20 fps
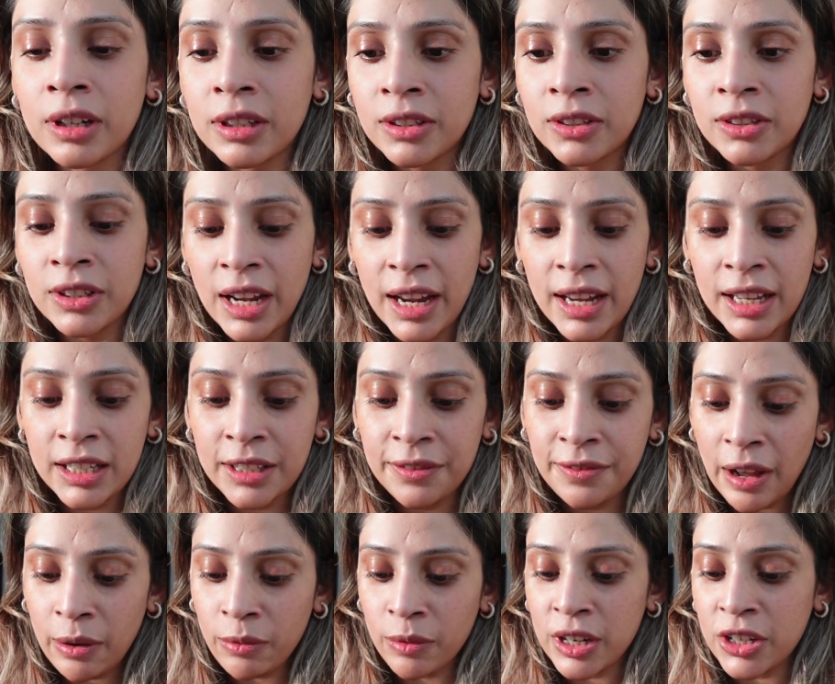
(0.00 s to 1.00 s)
today's
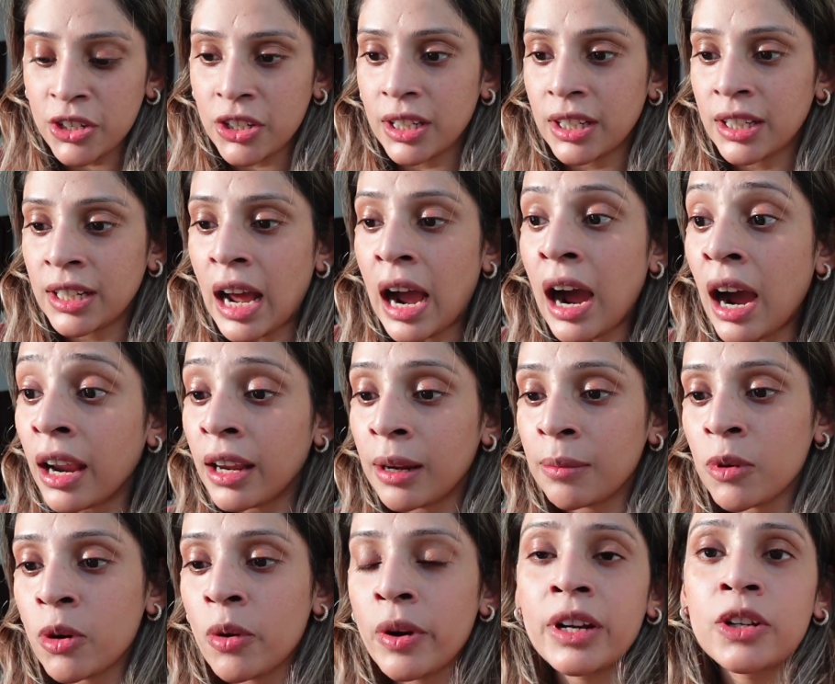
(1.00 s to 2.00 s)
foundation, I
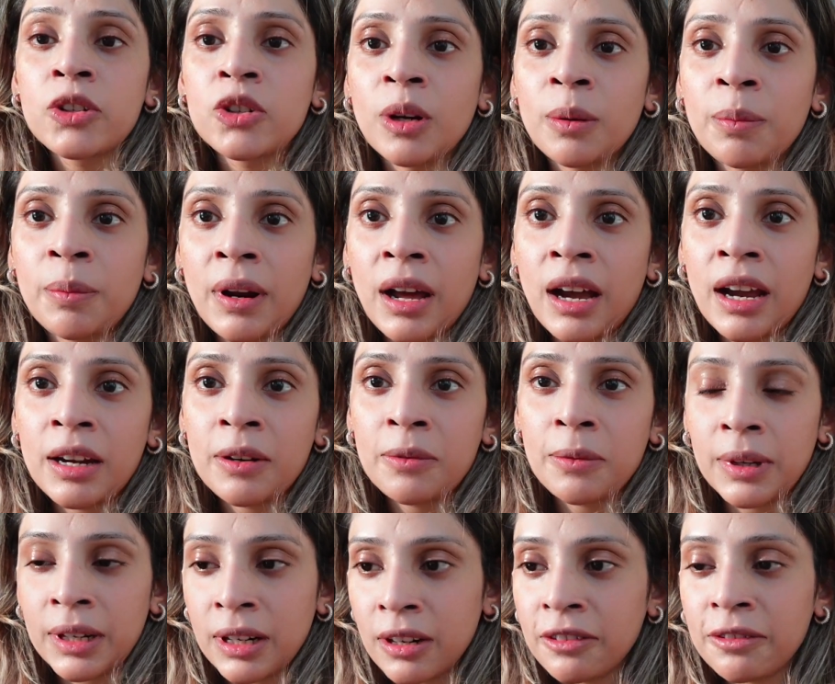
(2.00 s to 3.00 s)
am going to apply
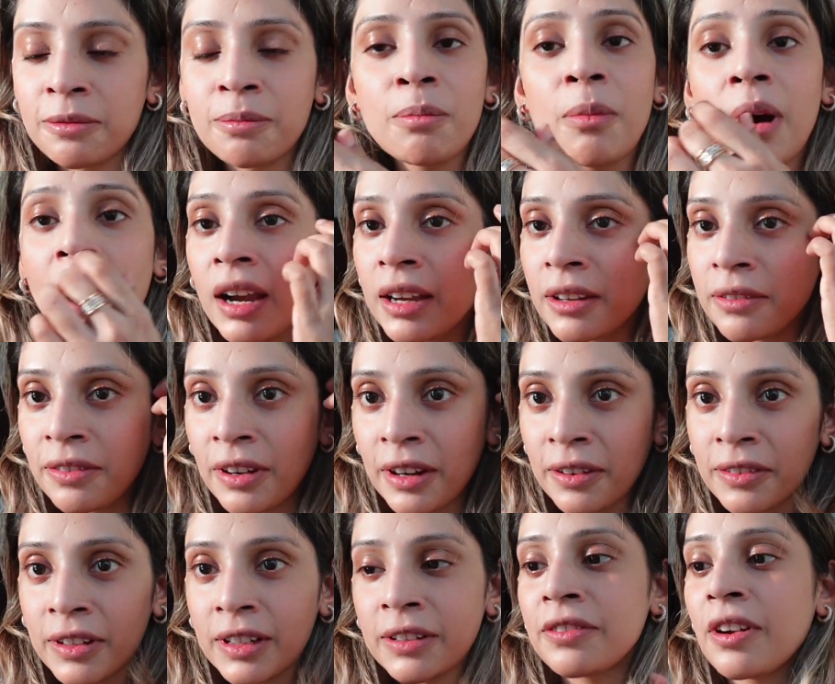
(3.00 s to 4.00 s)
one of my
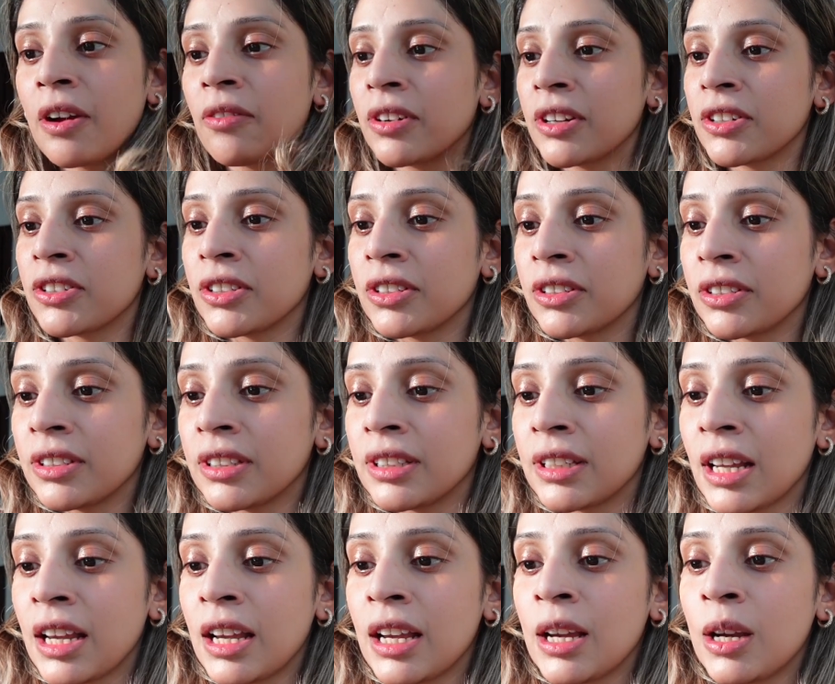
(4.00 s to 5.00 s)
favorite foundations,
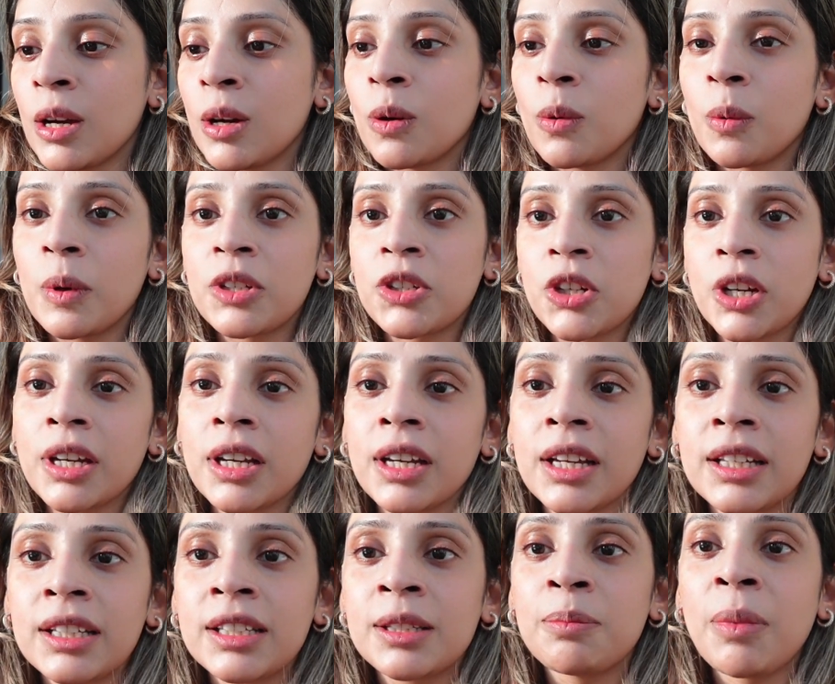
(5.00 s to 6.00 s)
which
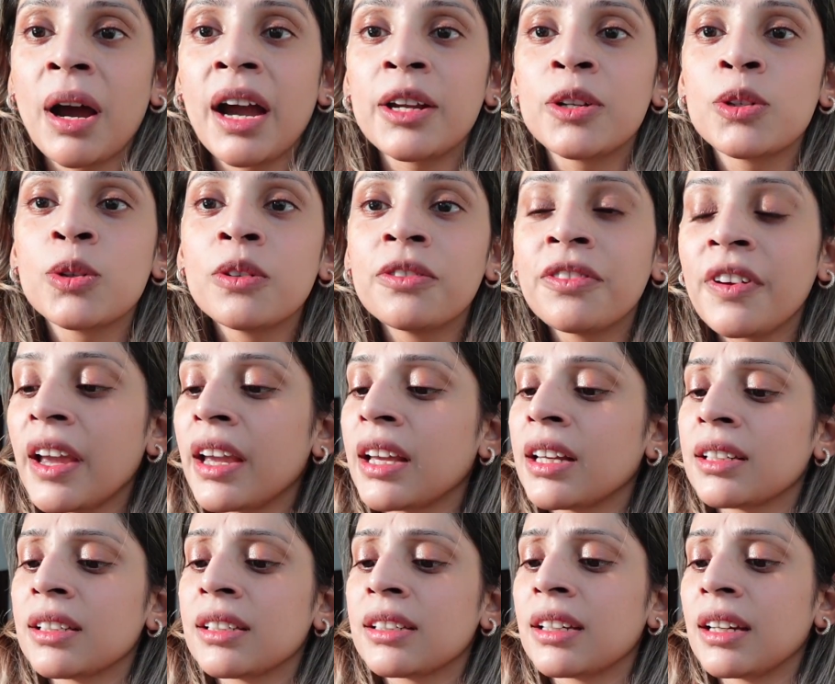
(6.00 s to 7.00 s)
is by Too
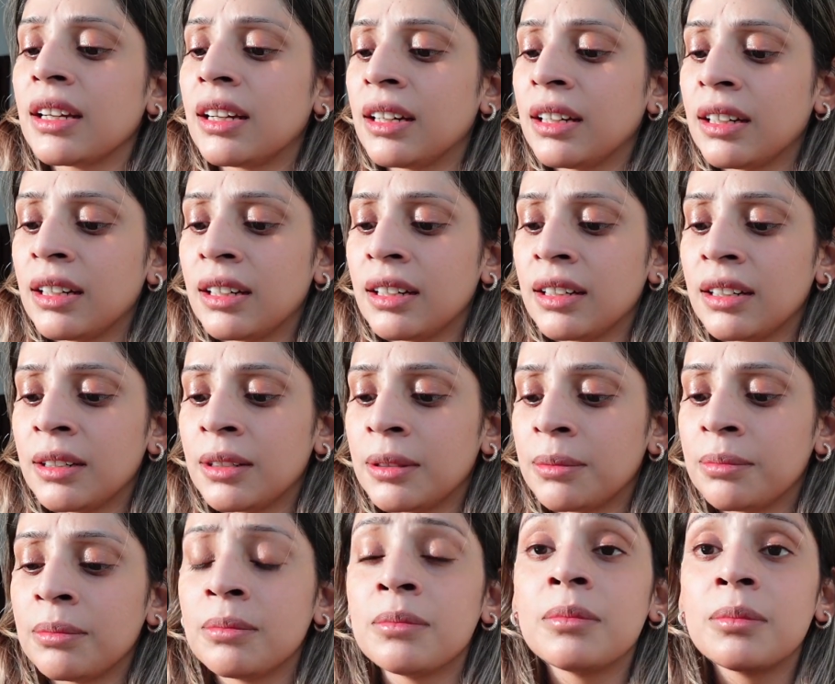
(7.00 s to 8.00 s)
Faced,
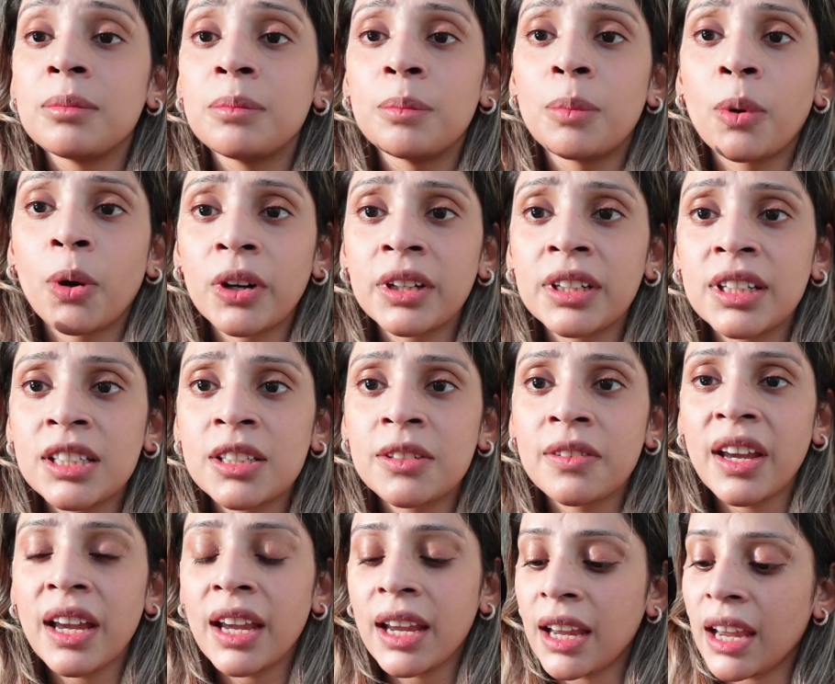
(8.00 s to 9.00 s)
Born This
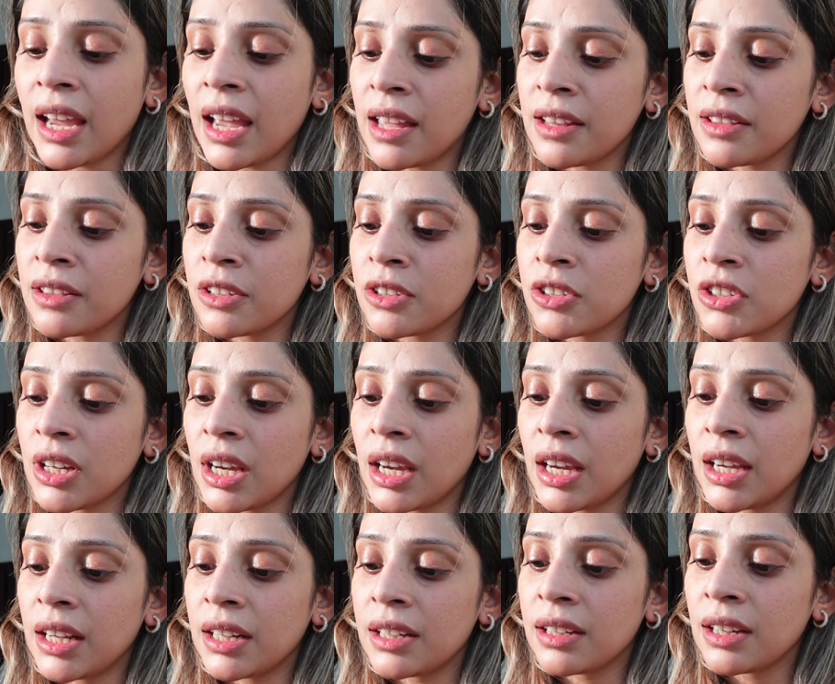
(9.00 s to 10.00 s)
Way, and the
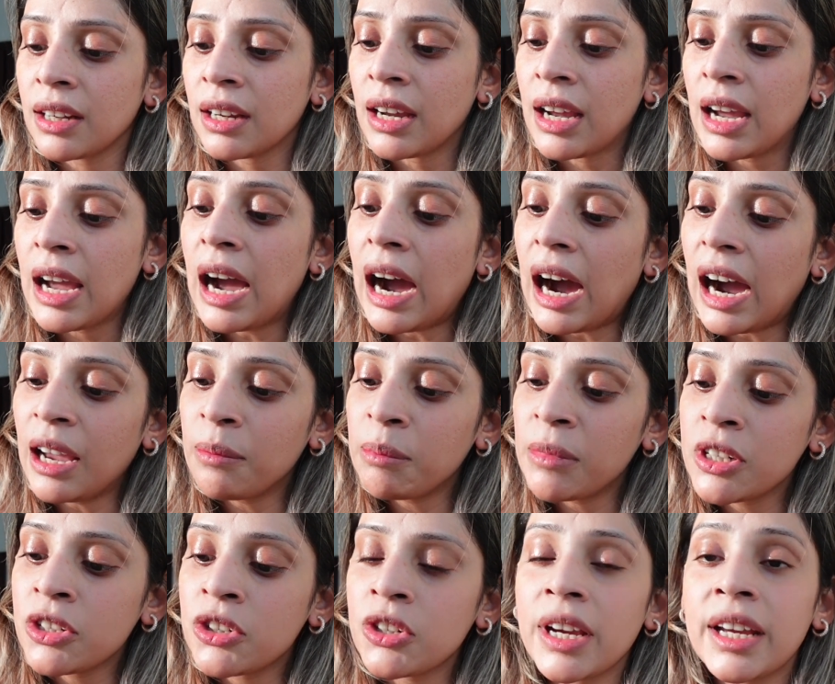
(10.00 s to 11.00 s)
shade, I'm
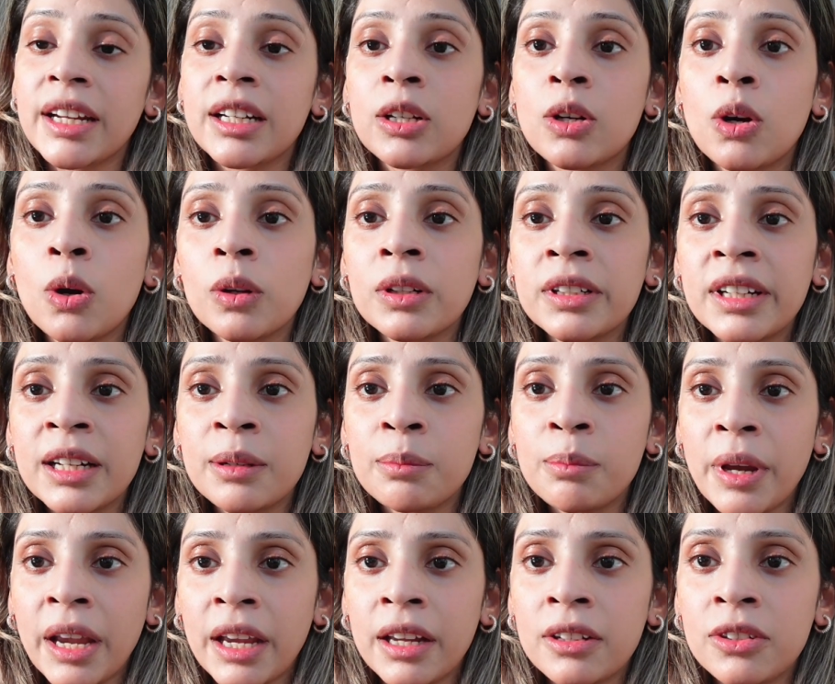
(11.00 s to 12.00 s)
in shade Golden
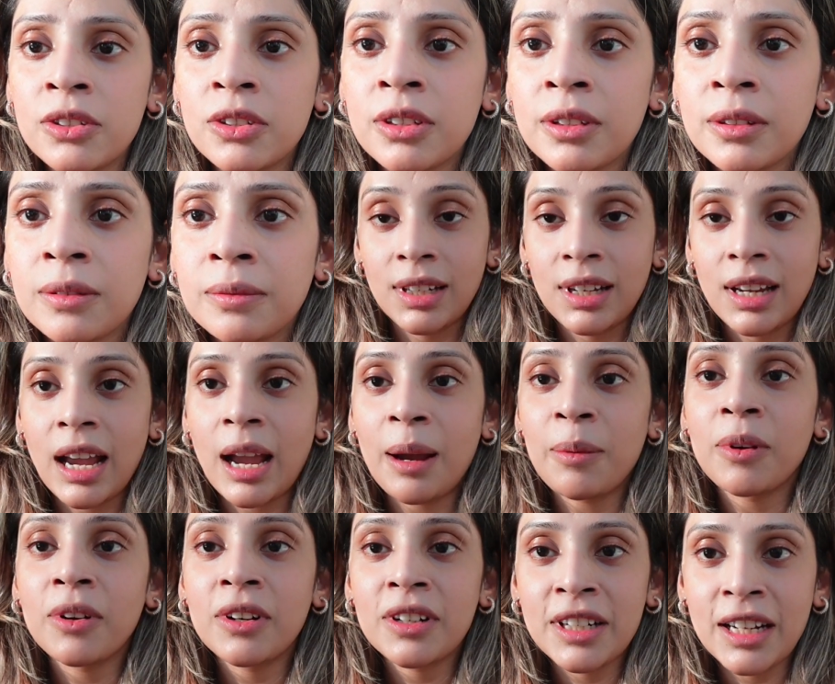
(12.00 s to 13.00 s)
Beige. I'm
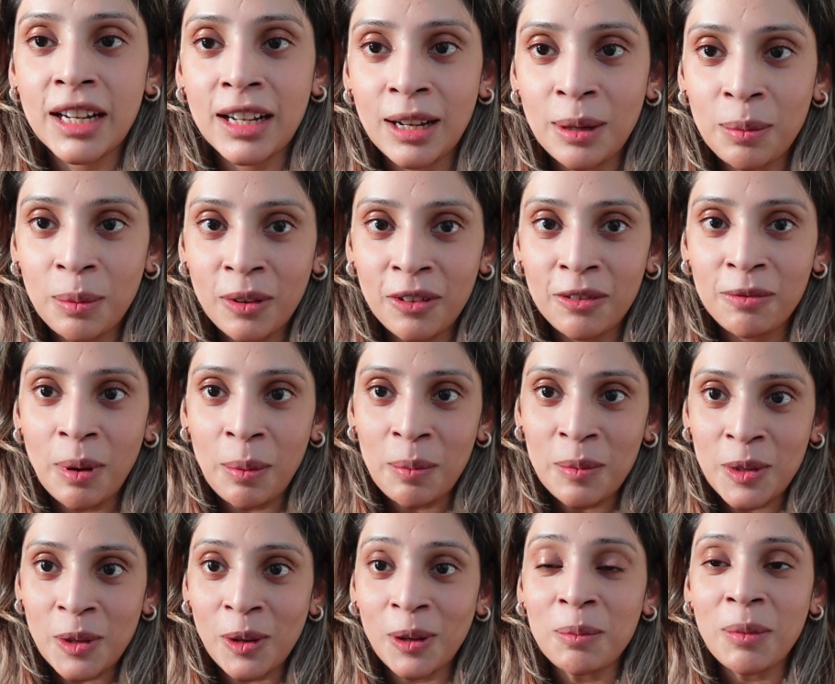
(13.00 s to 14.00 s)
going to take a couple of
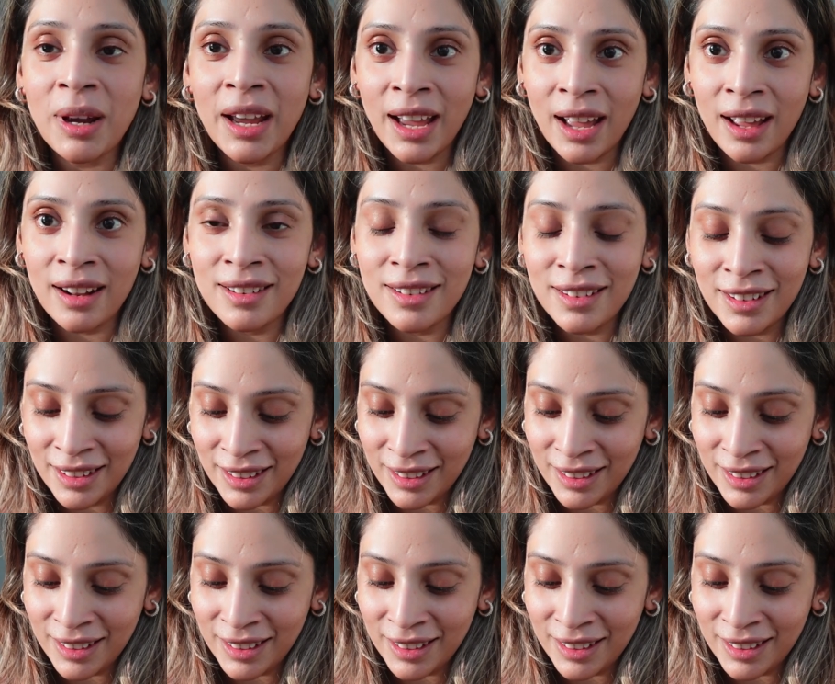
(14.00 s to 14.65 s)
pumps on my hand,